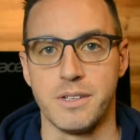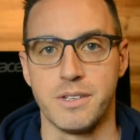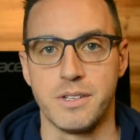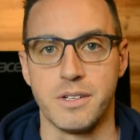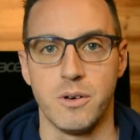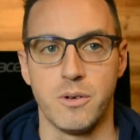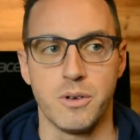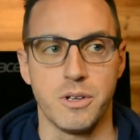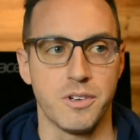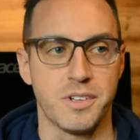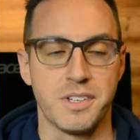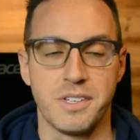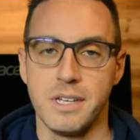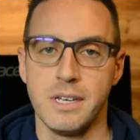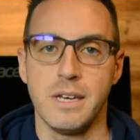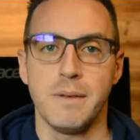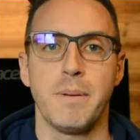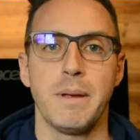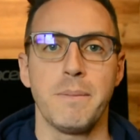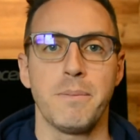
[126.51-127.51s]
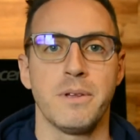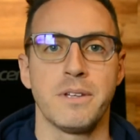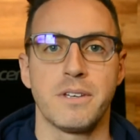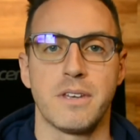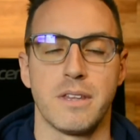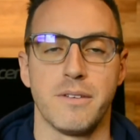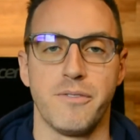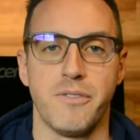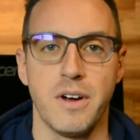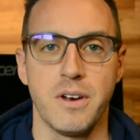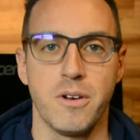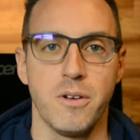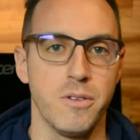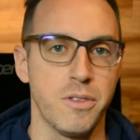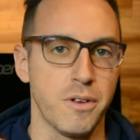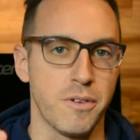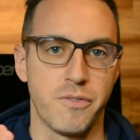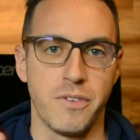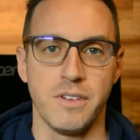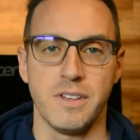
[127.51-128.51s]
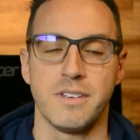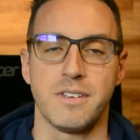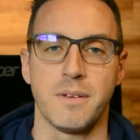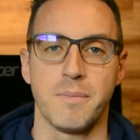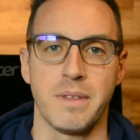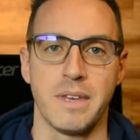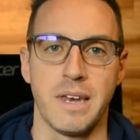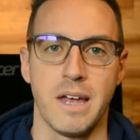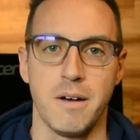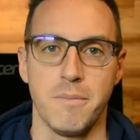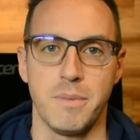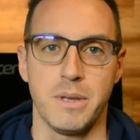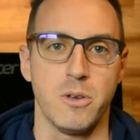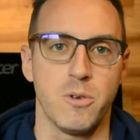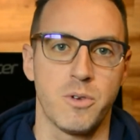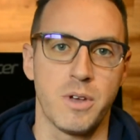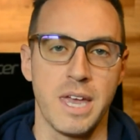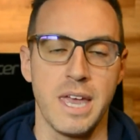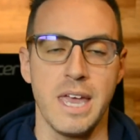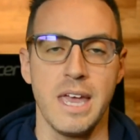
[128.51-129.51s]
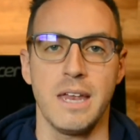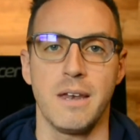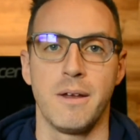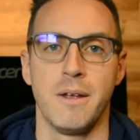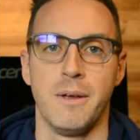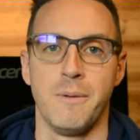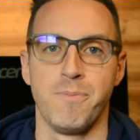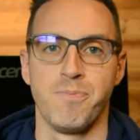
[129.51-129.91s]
So you're sending people into the funnel, they're filling something out, but you can't